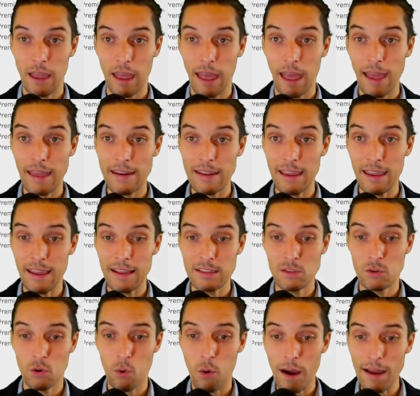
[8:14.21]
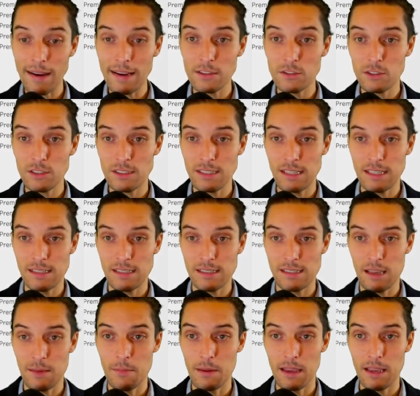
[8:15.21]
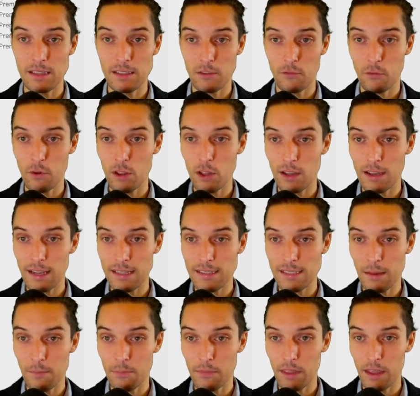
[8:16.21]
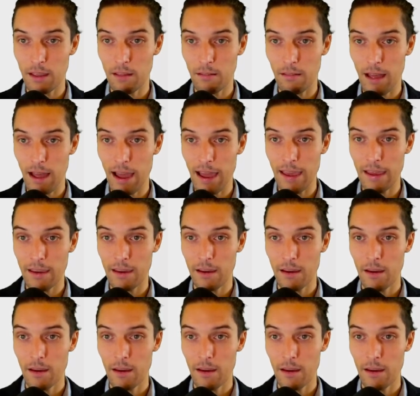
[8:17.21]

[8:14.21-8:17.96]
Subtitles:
And it's quite interesting to see because if we look at something like